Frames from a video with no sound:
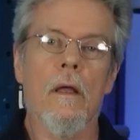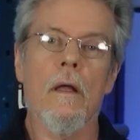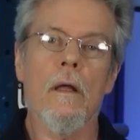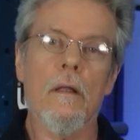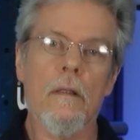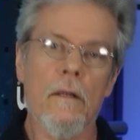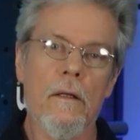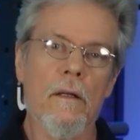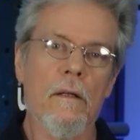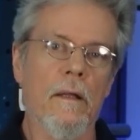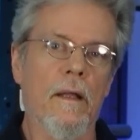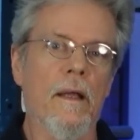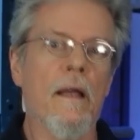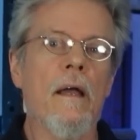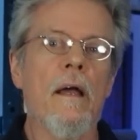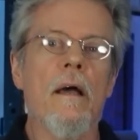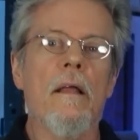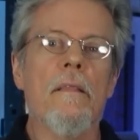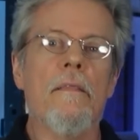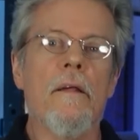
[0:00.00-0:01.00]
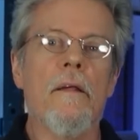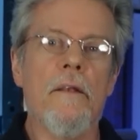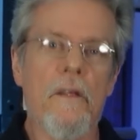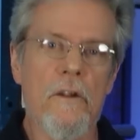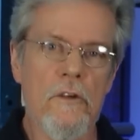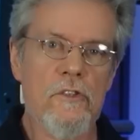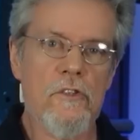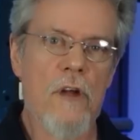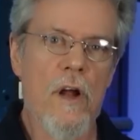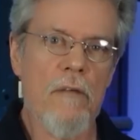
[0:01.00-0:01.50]
Clearly, the
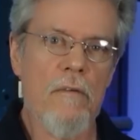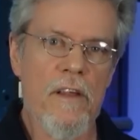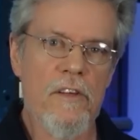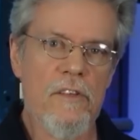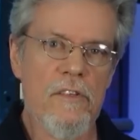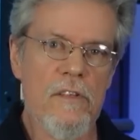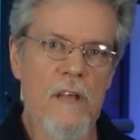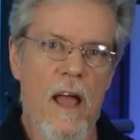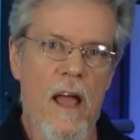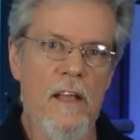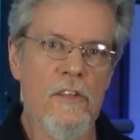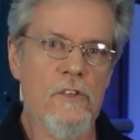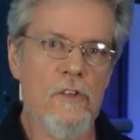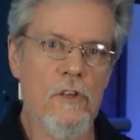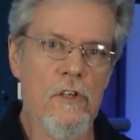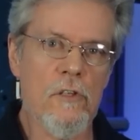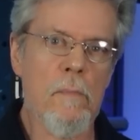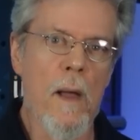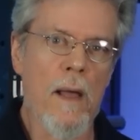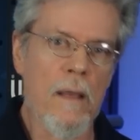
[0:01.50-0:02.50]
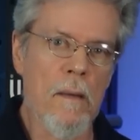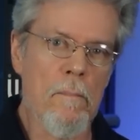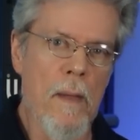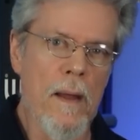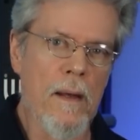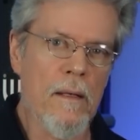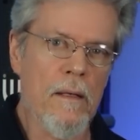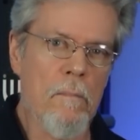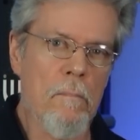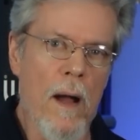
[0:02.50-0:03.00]
near-starvation diets used by
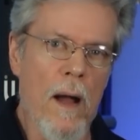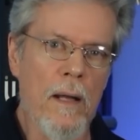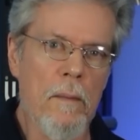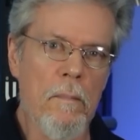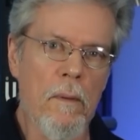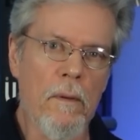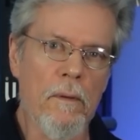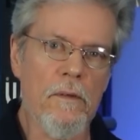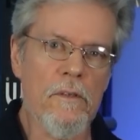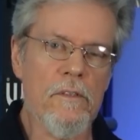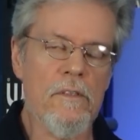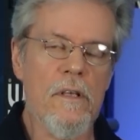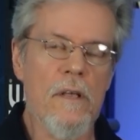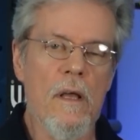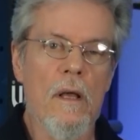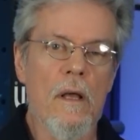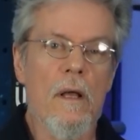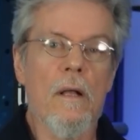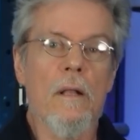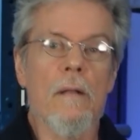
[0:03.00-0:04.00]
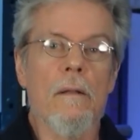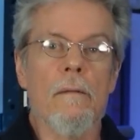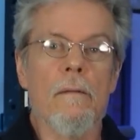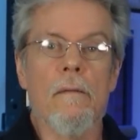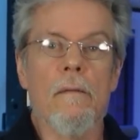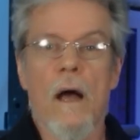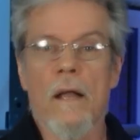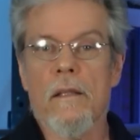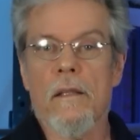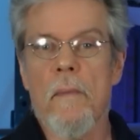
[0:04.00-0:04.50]
competitive bodybuilders,
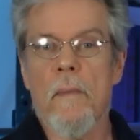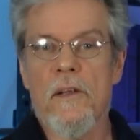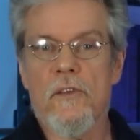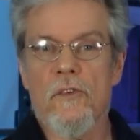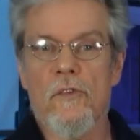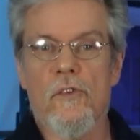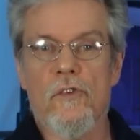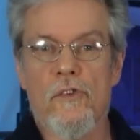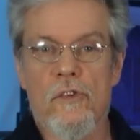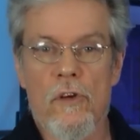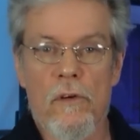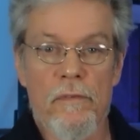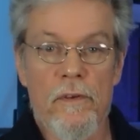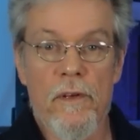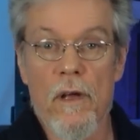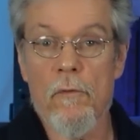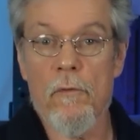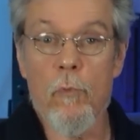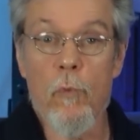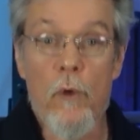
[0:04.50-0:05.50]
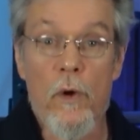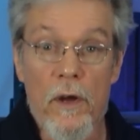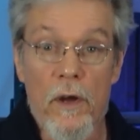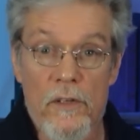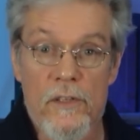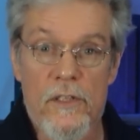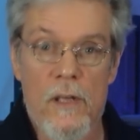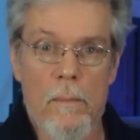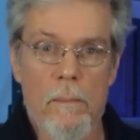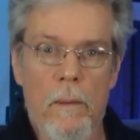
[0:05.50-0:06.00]
not to mention the surfeit of
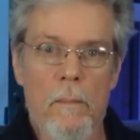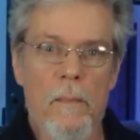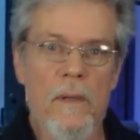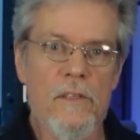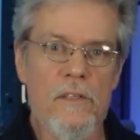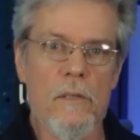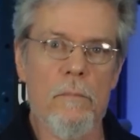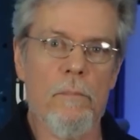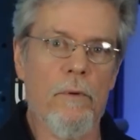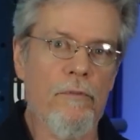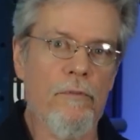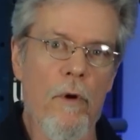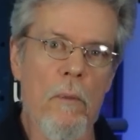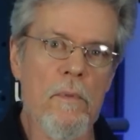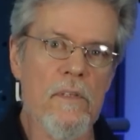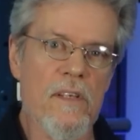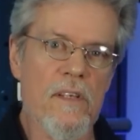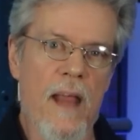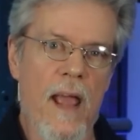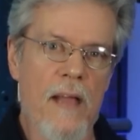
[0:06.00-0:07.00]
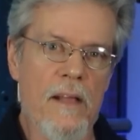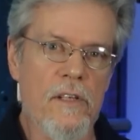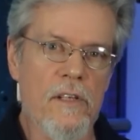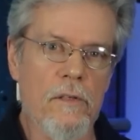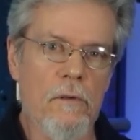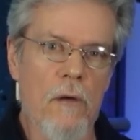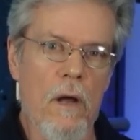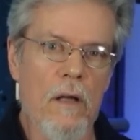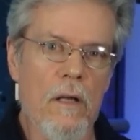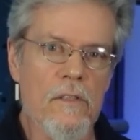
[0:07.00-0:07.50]
weird supplements and
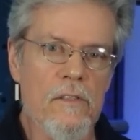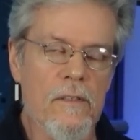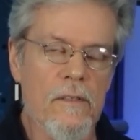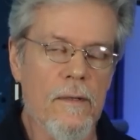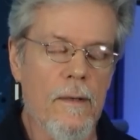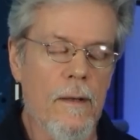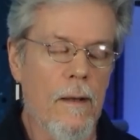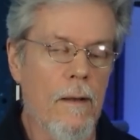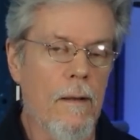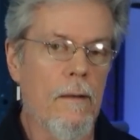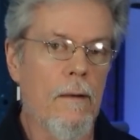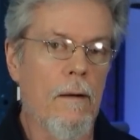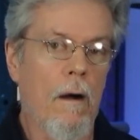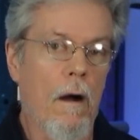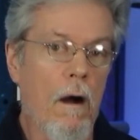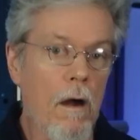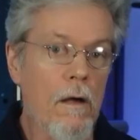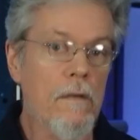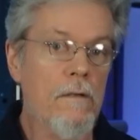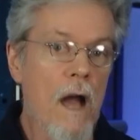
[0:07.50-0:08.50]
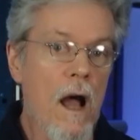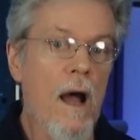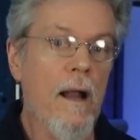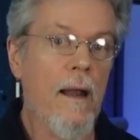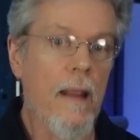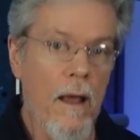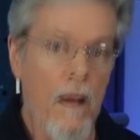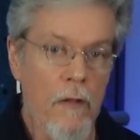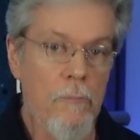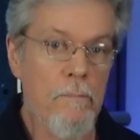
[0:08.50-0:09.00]
performance-enhancing drugs, are
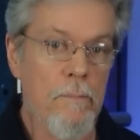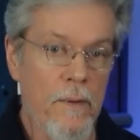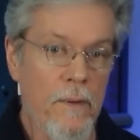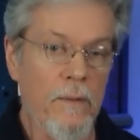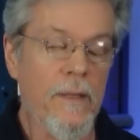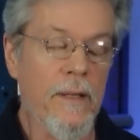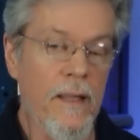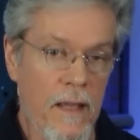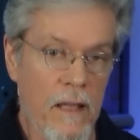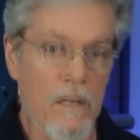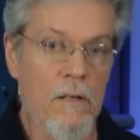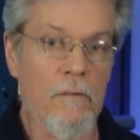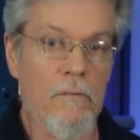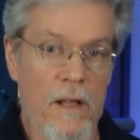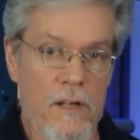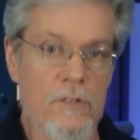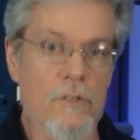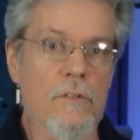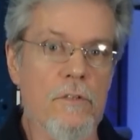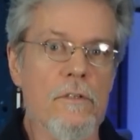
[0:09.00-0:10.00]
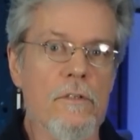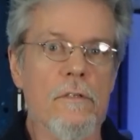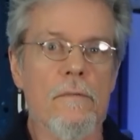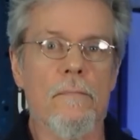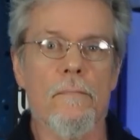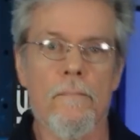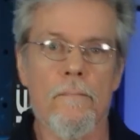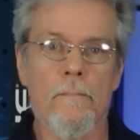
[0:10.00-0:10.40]
not health-building interventions.